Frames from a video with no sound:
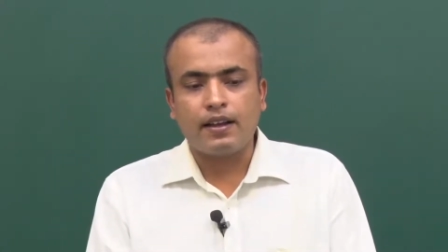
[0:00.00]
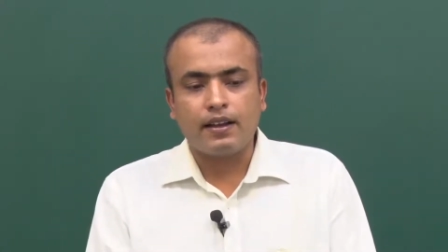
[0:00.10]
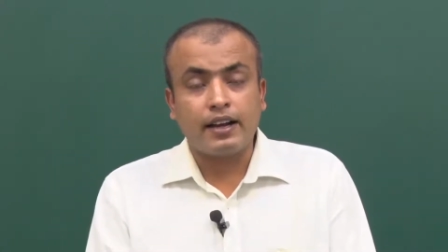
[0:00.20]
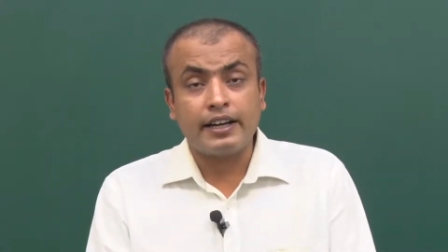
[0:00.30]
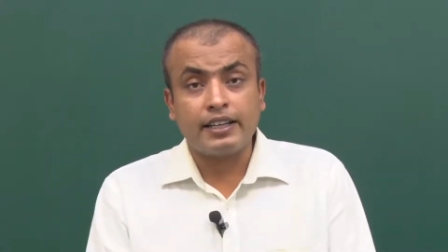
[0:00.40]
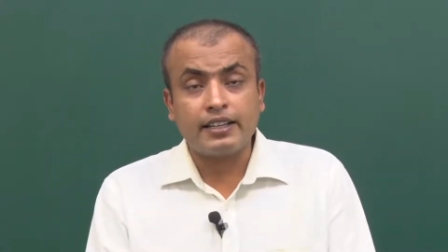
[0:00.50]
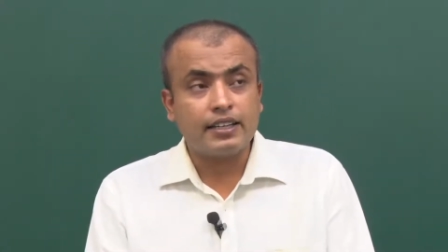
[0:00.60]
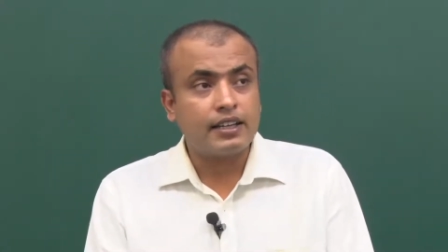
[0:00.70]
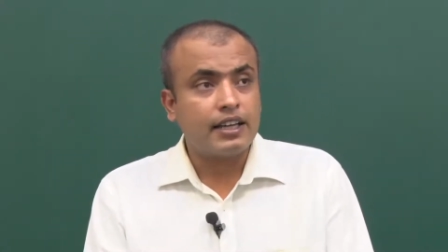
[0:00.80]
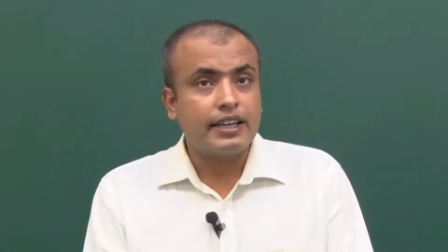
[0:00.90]

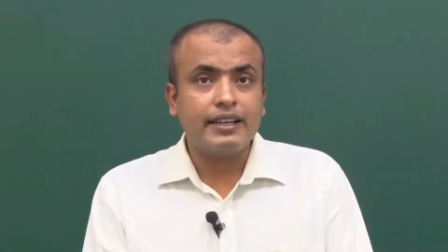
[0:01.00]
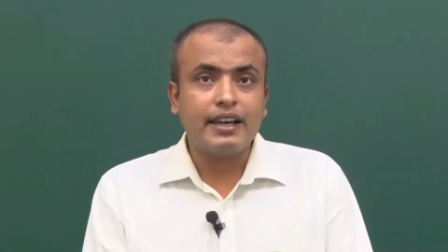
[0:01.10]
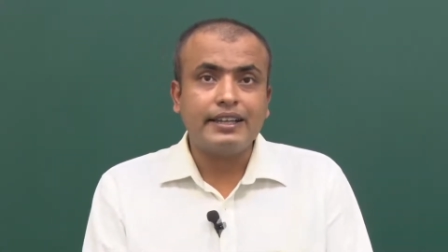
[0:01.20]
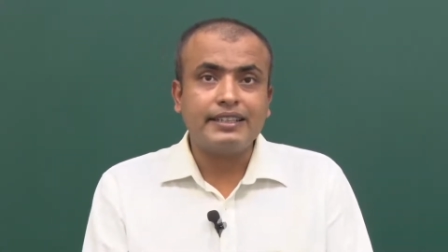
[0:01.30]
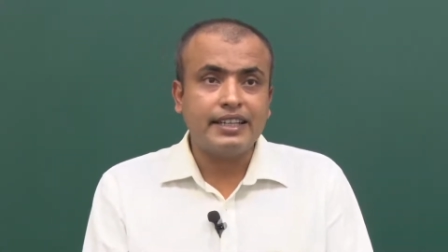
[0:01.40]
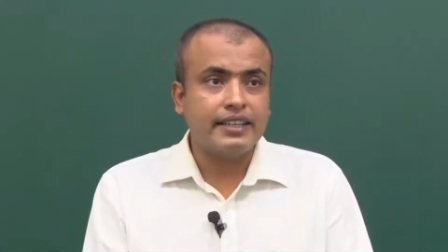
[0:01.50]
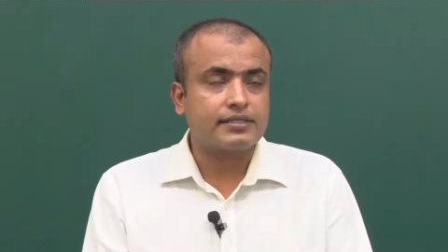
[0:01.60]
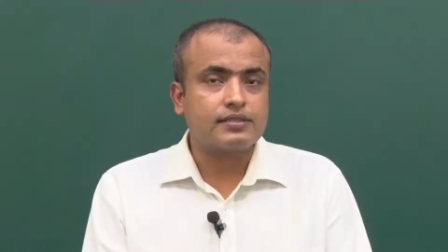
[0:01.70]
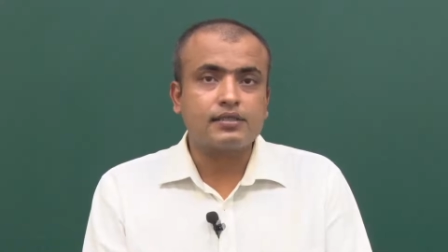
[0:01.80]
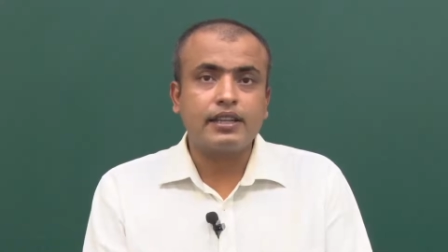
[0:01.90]
writing inline
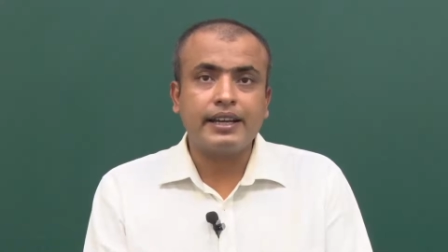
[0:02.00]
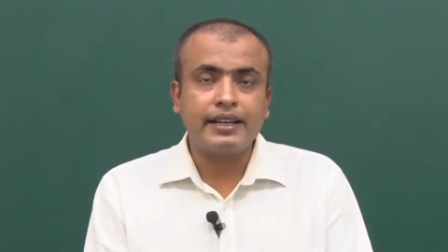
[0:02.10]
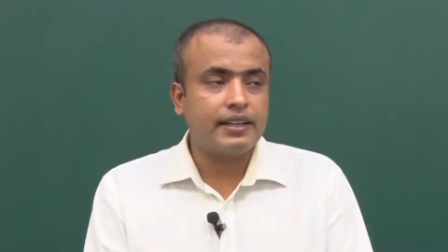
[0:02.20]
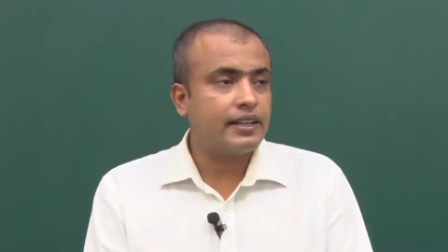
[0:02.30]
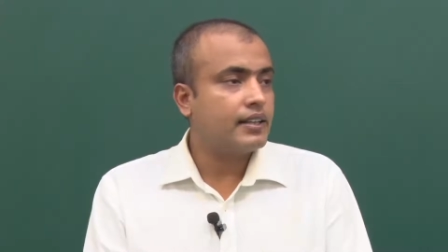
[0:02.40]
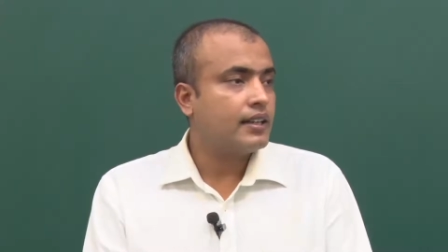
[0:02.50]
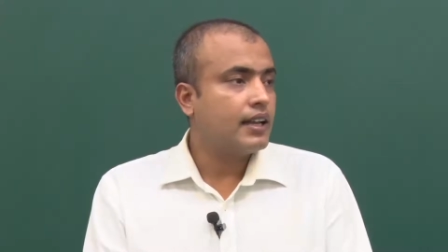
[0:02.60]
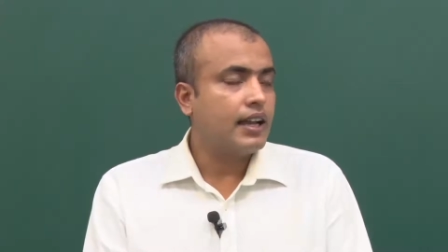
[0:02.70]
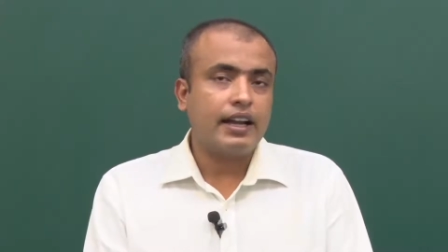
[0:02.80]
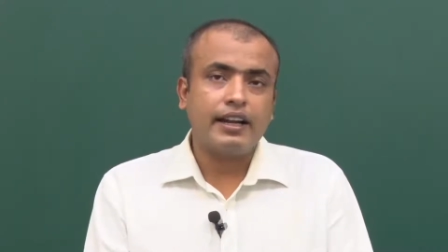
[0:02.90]
text, editing
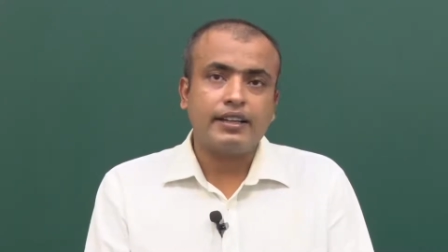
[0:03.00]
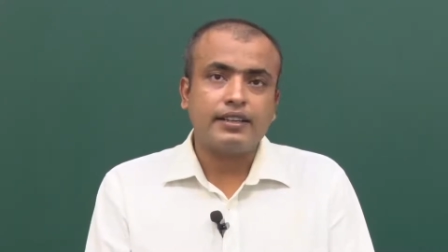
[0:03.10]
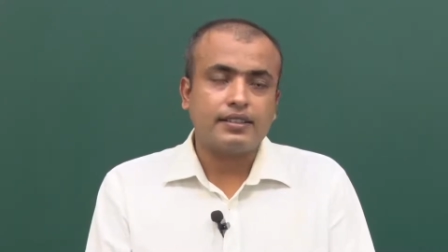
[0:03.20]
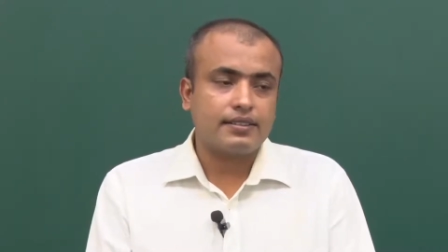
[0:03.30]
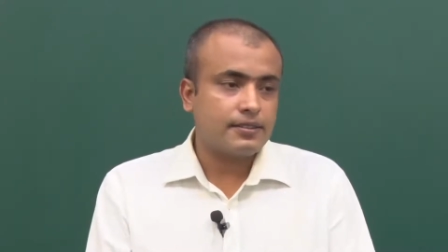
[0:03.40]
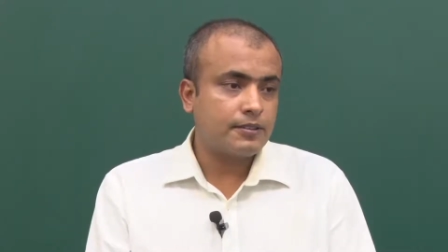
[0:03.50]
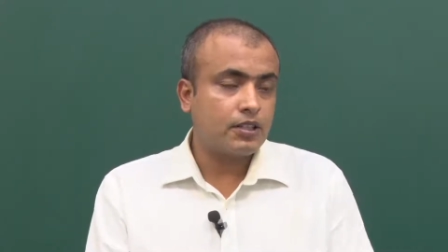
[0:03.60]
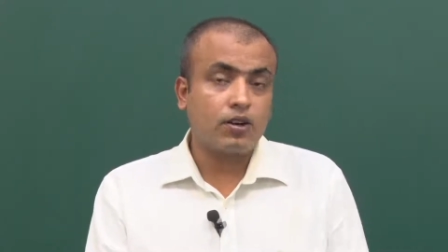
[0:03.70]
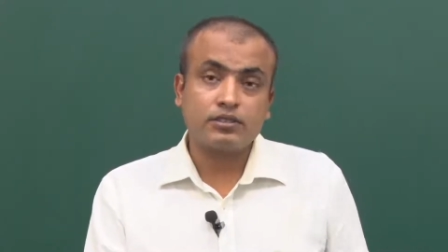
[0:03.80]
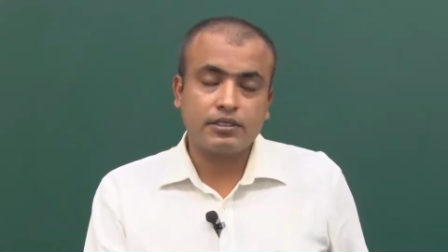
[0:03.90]
and
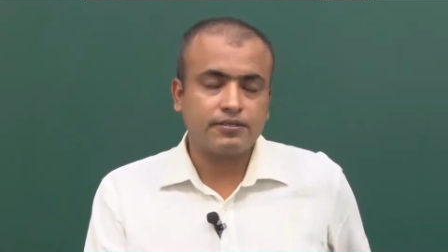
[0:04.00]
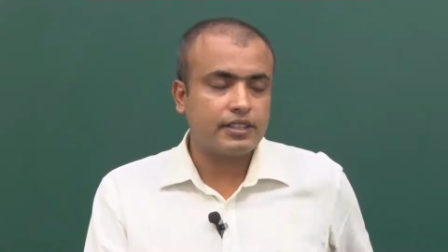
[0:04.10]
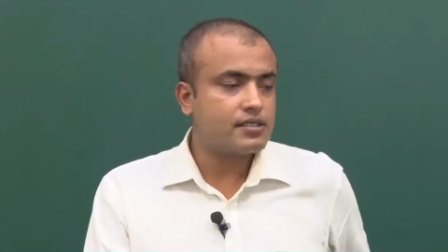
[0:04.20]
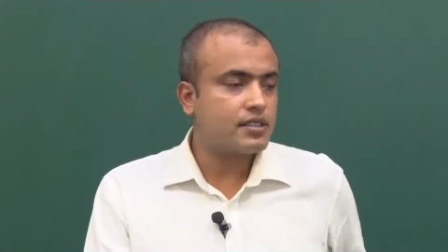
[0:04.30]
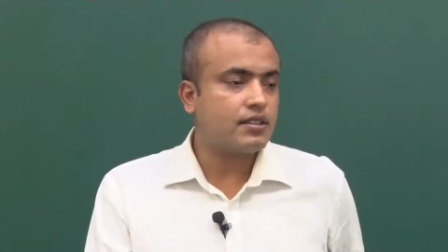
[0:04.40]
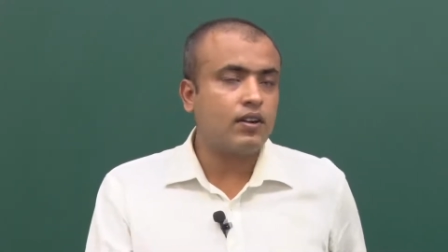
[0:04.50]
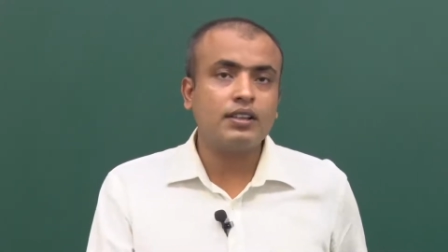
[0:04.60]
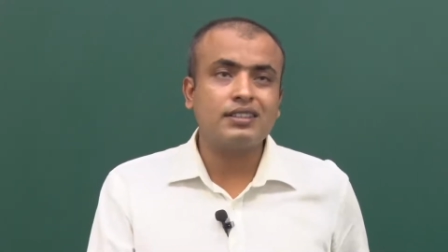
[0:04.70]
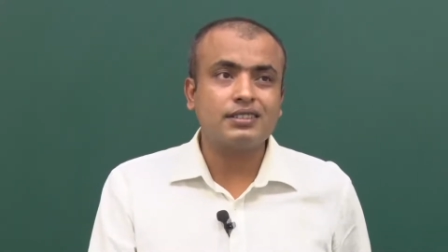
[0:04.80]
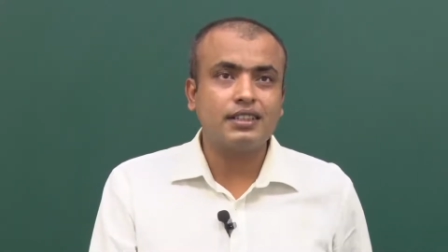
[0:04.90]
cross-referencing, all
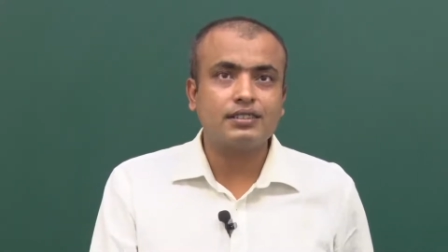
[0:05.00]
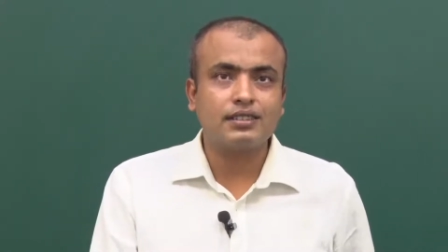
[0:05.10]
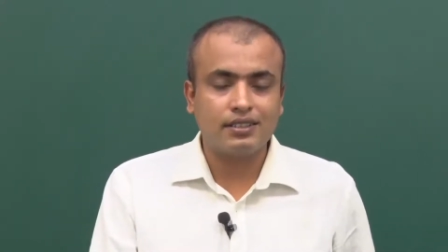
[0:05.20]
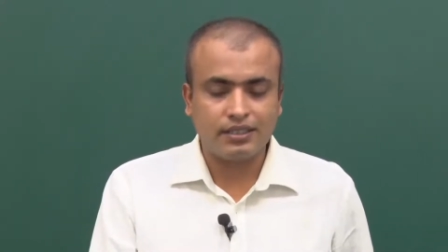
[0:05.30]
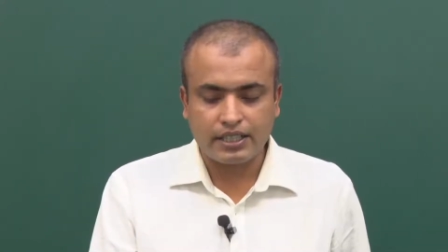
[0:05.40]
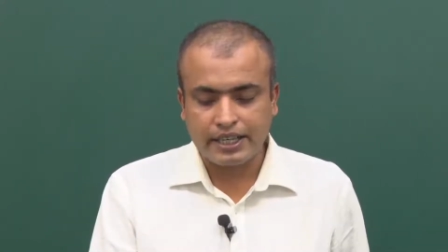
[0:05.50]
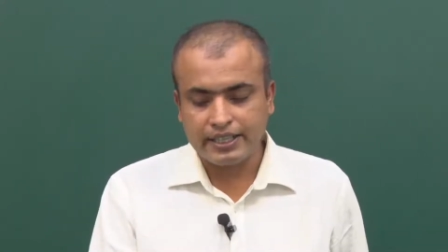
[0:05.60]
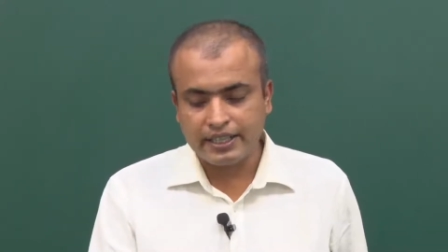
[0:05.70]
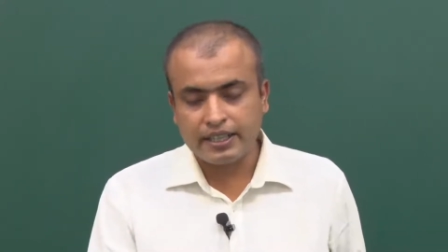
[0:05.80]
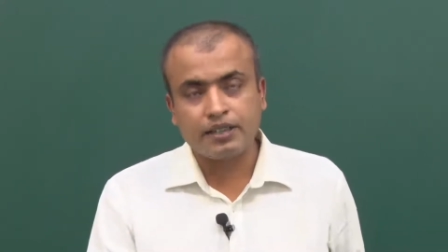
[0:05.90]
these things in
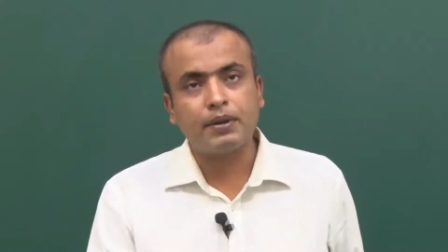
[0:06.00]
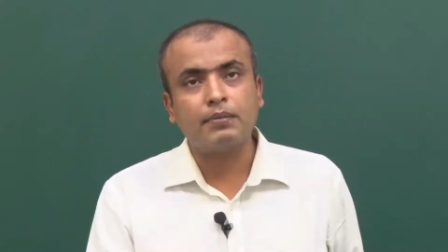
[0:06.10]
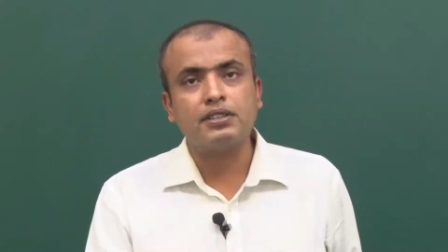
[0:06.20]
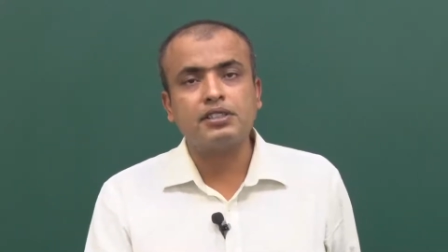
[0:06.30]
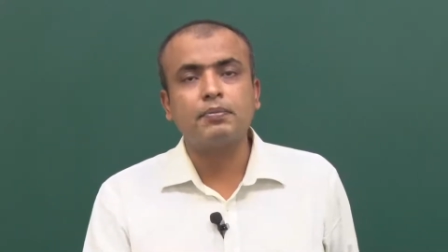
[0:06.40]
editing and publishing